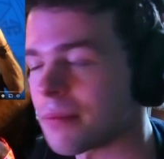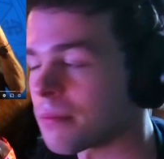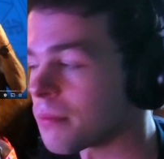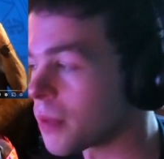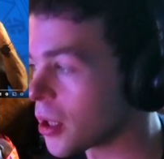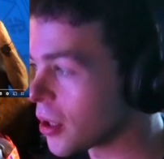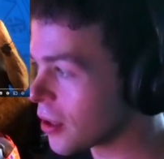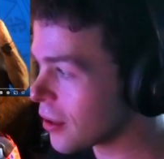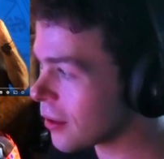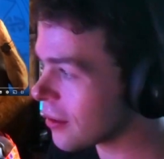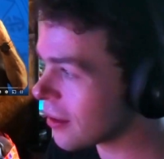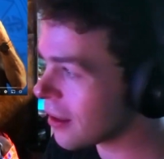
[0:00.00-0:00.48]

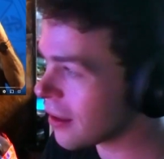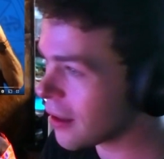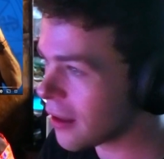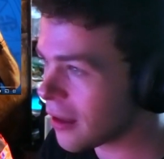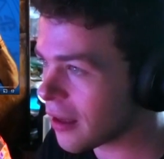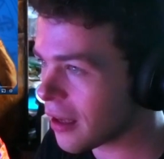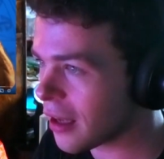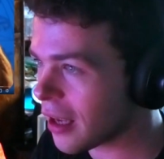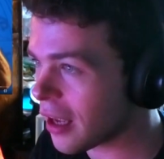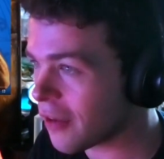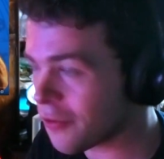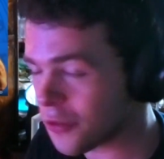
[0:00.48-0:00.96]
But
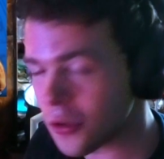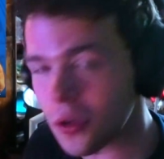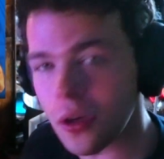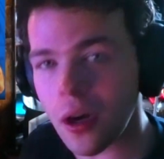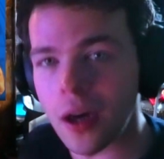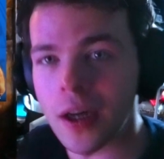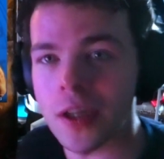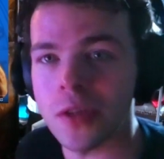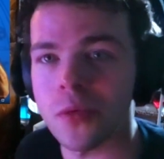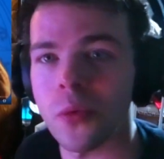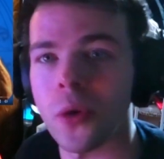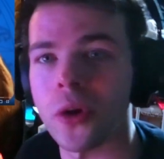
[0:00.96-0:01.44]
if you
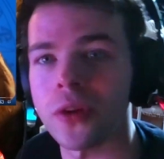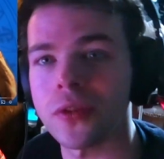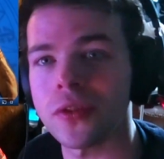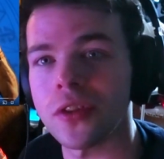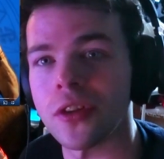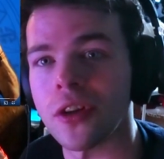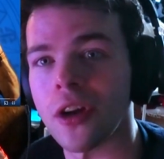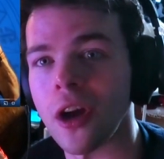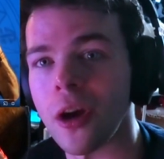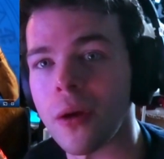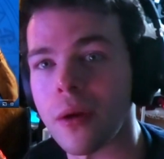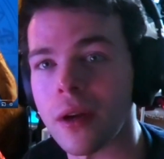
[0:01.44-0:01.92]
guys want
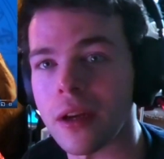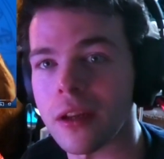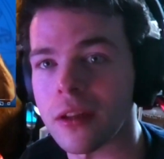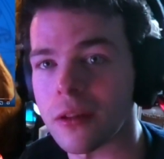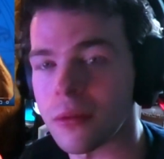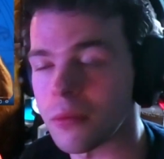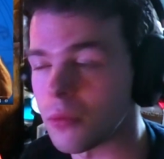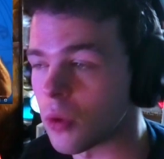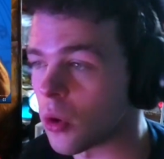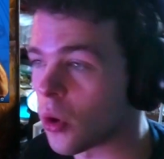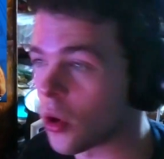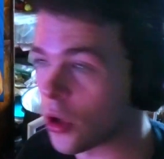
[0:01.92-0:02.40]
to know a
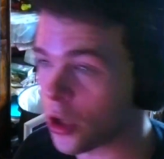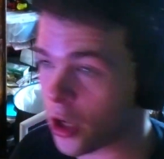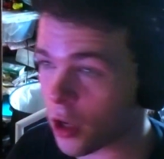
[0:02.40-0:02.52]
little more,